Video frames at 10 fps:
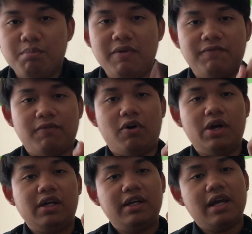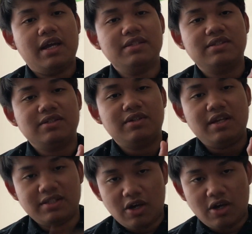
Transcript: Before I'm gonna answer this,